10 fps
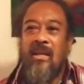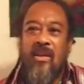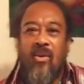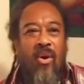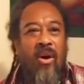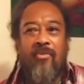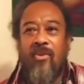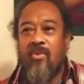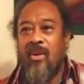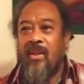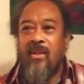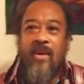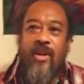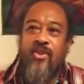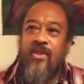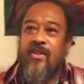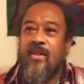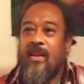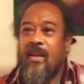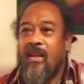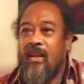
they go off into other directions.